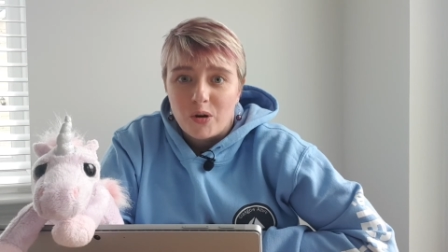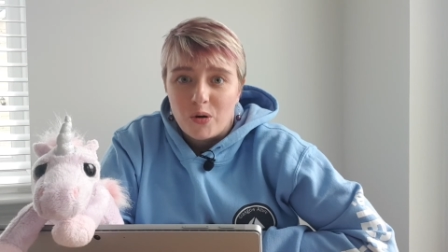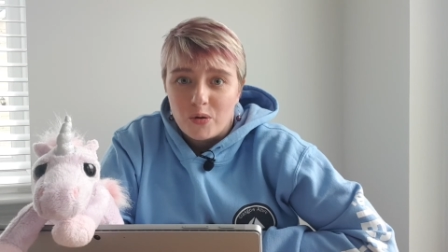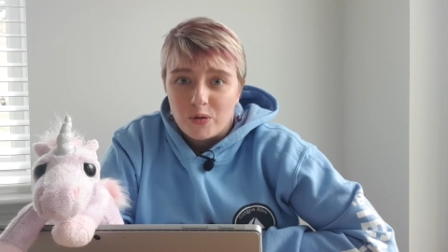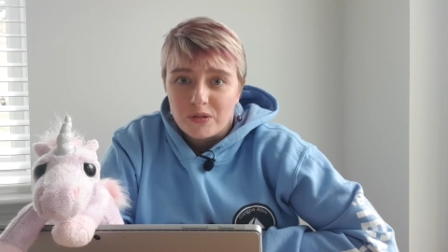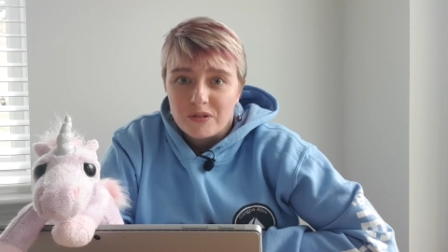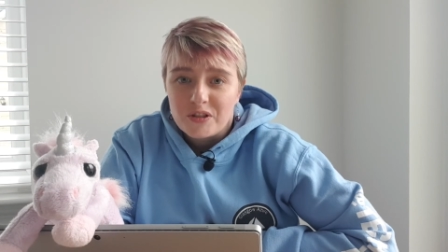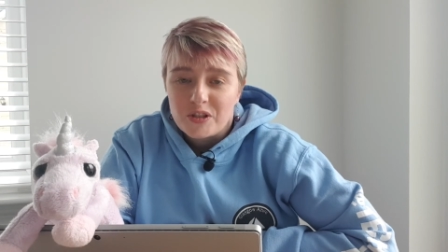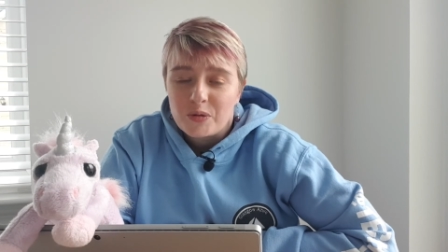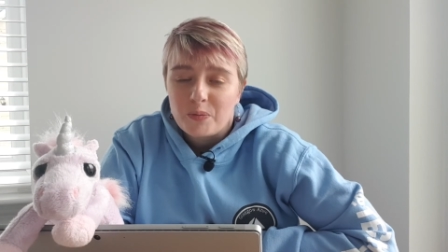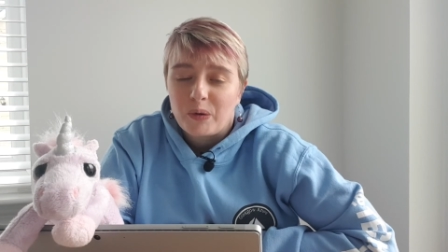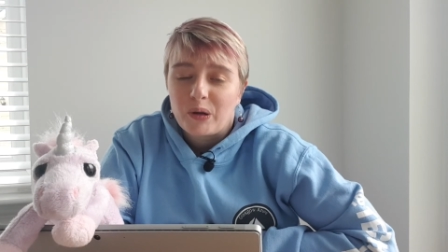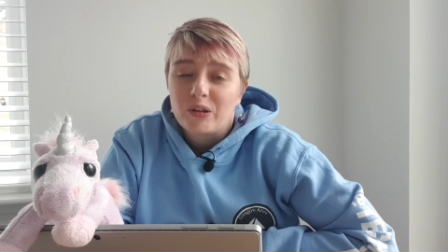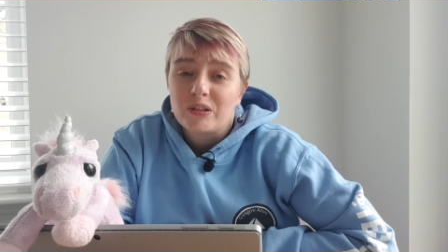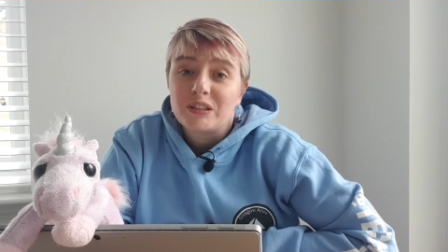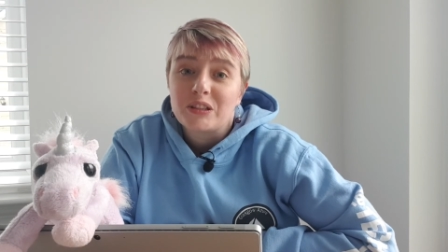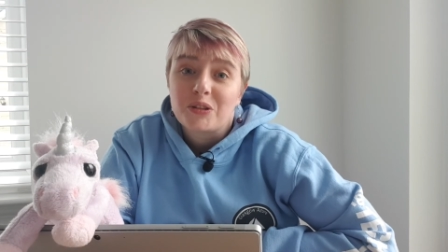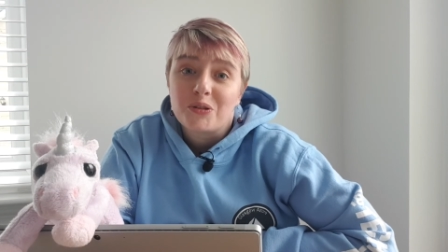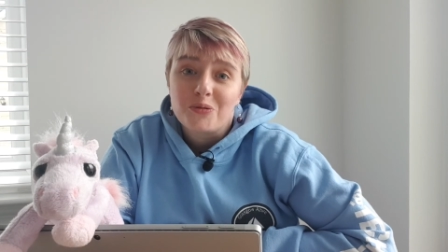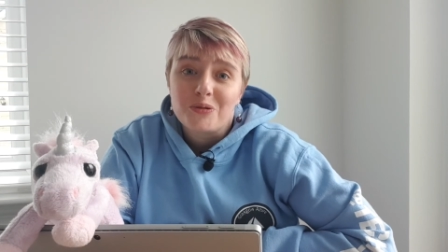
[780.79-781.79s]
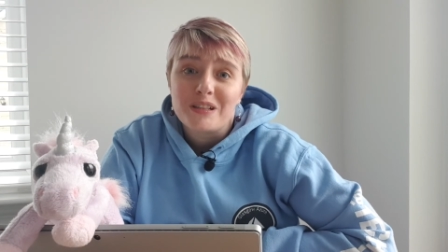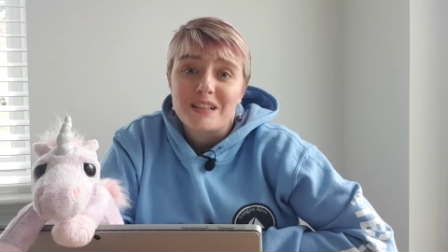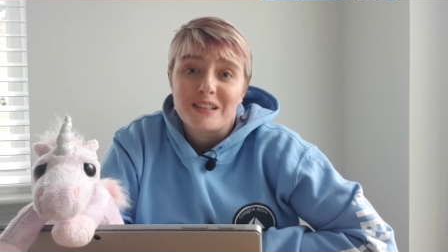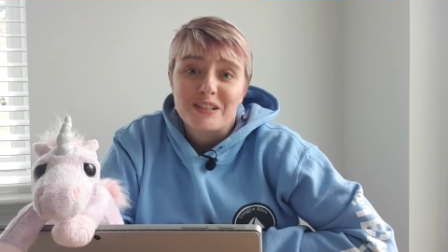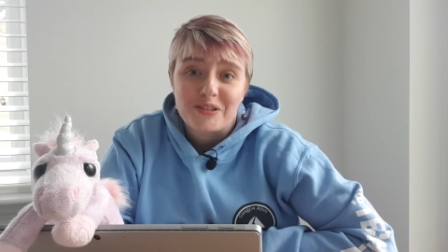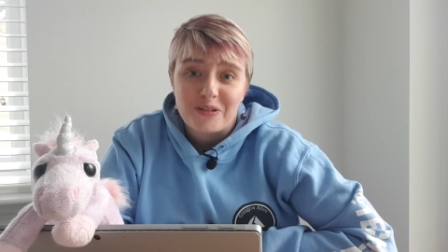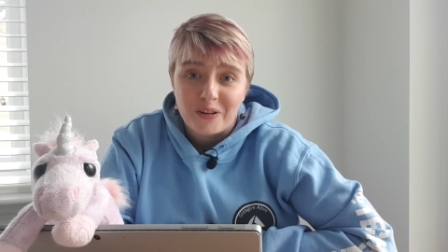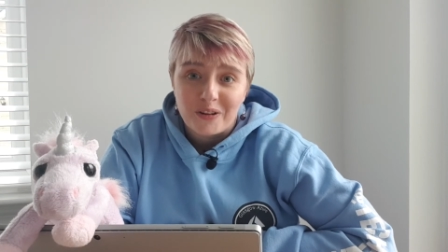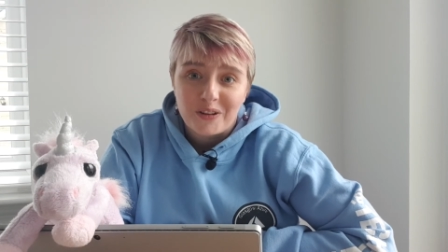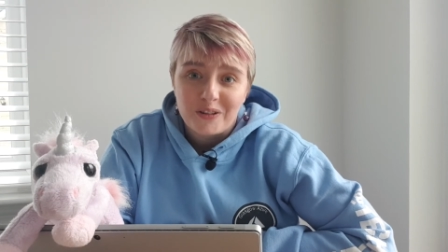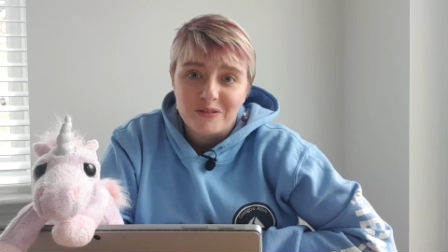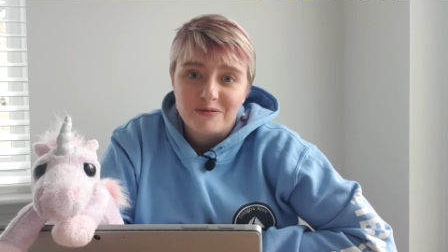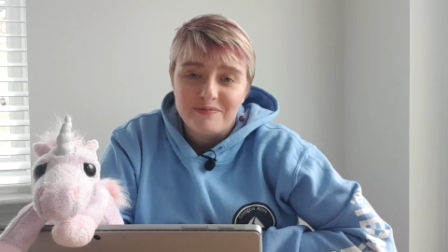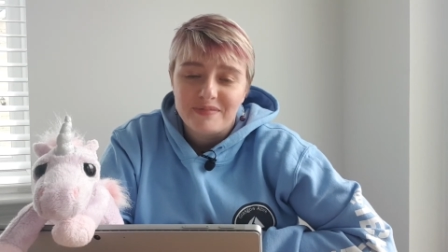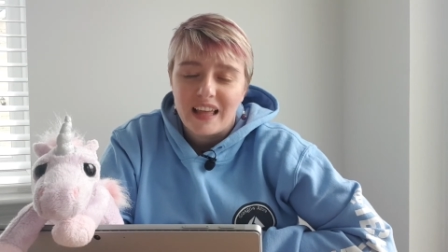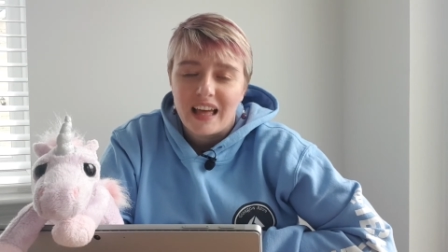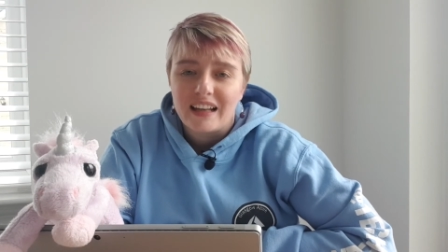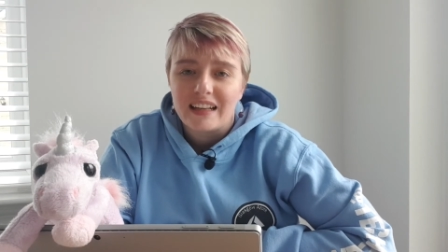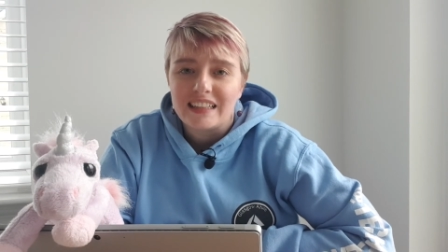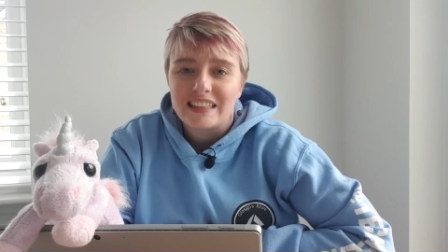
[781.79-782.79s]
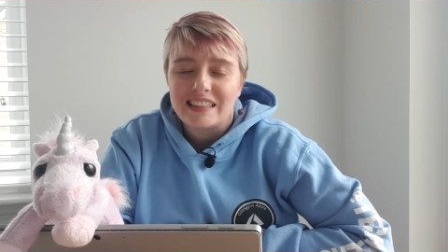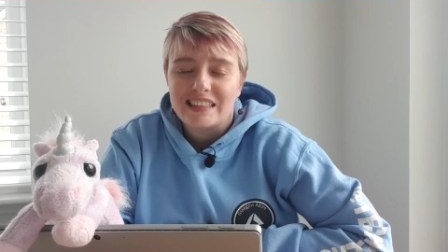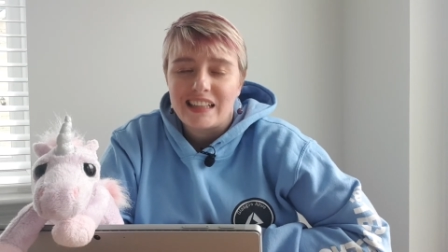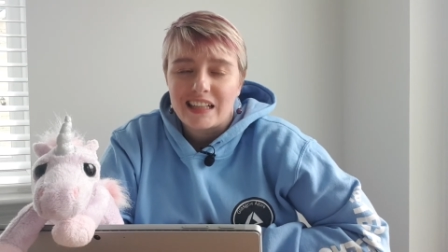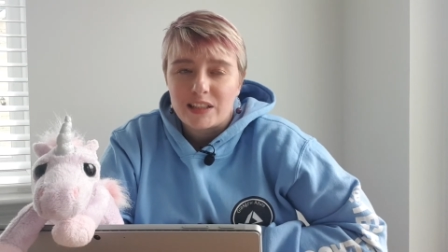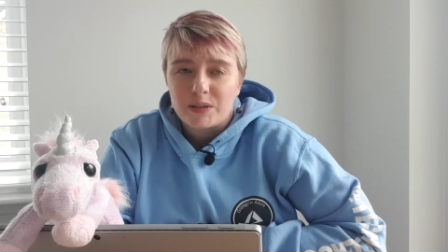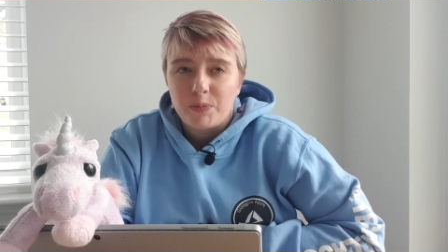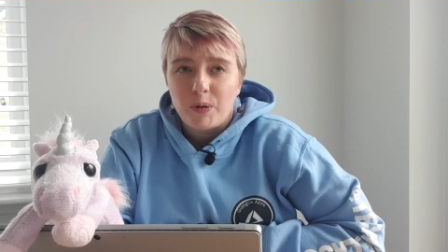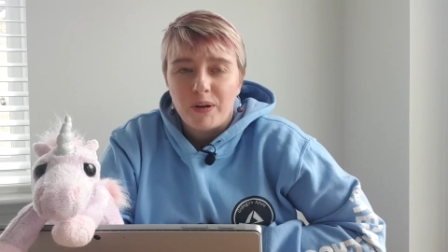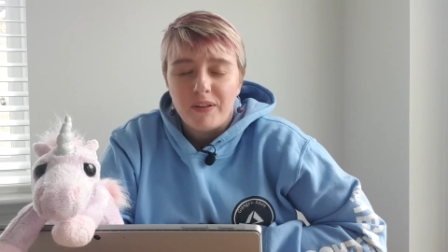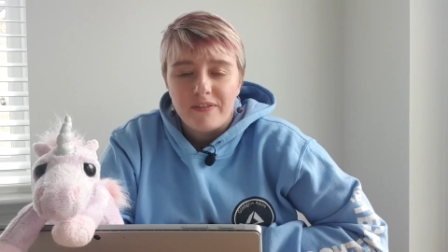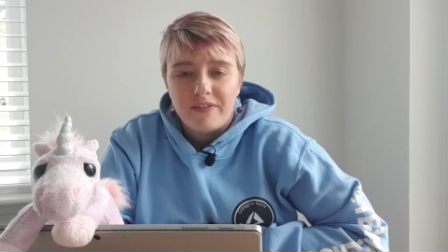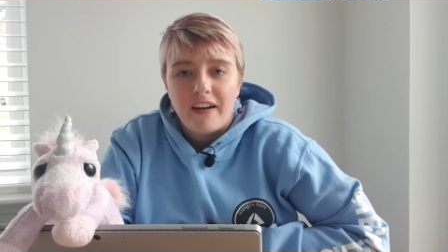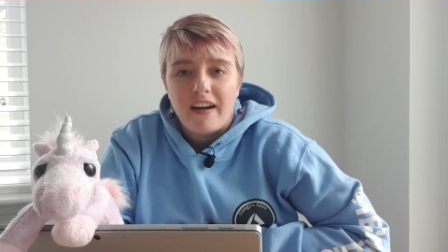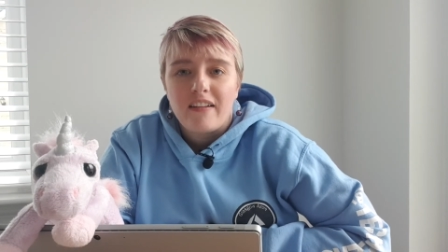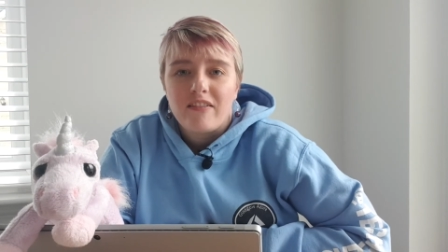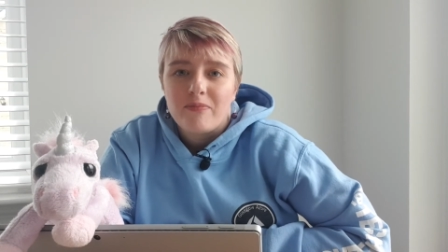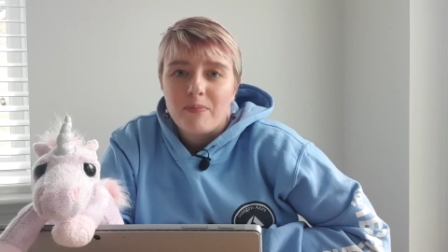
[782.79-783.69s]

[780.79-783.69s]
Orange because it goes in a circle and it's 6.5